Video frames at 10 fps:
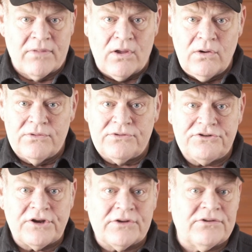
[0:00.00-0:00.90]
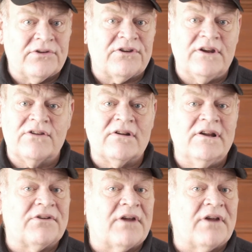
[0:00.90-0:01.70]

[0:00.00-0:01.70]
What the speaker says: those just as easily as